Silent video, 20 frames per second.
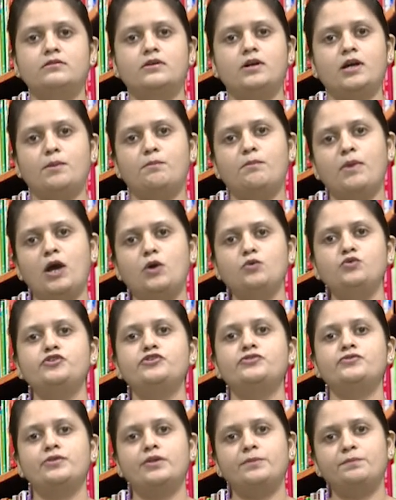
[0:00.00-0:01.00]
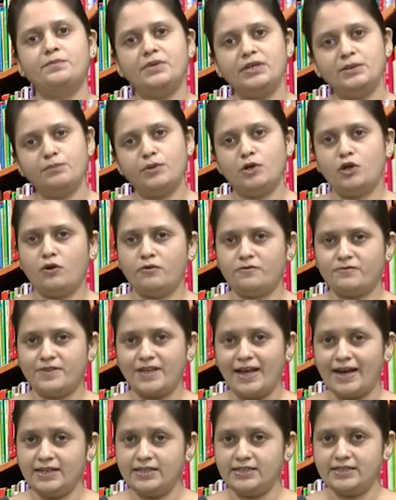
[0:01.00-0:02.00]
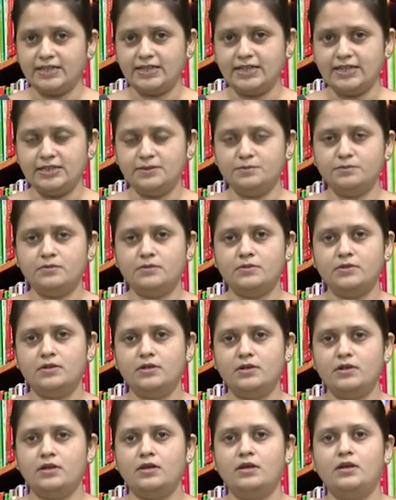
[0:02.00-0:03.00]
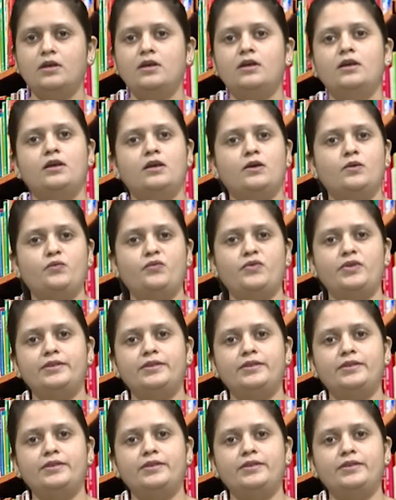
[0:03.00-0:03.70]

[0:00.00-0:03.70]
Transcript: about the people of that time with